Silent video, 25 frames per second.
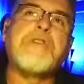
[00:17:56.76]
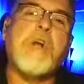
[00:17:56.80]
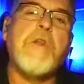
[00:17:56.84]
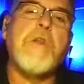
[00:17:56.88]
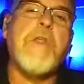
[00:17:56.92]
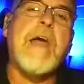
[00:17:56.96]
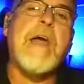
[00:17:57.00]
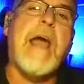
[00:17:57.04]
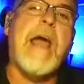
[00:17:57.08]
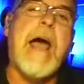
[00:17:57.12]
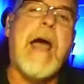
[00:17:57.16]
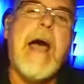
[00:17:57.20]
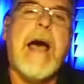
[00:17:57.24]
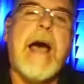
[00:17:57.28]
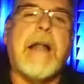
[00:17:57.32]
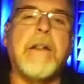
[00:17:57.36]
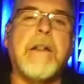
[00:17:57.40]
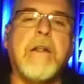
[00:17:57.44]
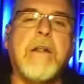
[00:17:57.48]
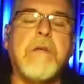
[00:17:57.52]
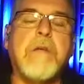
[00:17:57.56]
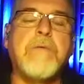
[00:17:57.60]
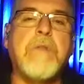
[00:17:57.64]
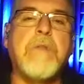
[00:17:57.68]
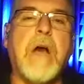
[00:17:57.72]
they at
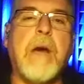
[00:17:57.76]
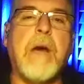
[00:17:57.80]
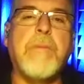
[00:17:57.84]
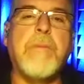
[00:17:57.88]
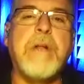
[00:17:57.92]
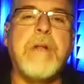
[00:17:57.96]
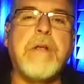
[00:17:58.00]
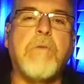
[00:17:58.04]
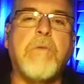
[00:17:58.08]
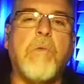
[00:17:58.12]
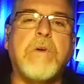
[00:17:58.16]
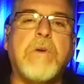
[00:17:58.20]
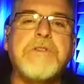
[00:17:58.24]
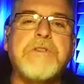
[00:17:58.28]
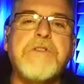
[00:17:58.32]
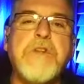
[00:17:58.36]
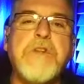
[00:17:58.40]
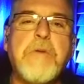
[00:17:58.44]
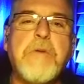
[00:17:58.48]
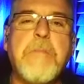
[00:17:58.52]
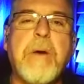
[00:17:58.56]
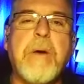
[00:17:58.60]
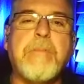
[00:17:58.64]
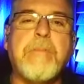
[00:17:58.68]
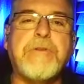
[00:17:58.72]
how many what's
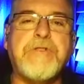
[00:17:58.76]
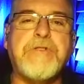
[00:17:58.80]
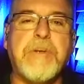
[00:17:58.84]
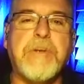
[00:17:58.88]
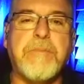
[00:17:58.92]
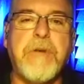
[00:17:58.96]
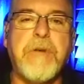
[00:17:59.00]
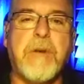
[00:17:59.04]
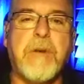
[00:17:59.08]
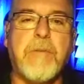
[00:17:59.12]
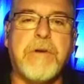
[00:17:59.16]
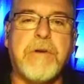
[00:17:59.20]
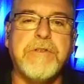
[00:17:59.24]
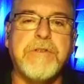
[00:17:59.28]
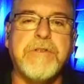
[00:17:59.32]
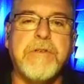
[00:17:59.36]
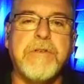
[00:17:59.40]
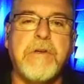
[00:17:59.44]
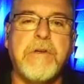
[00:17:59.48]
their membership numbers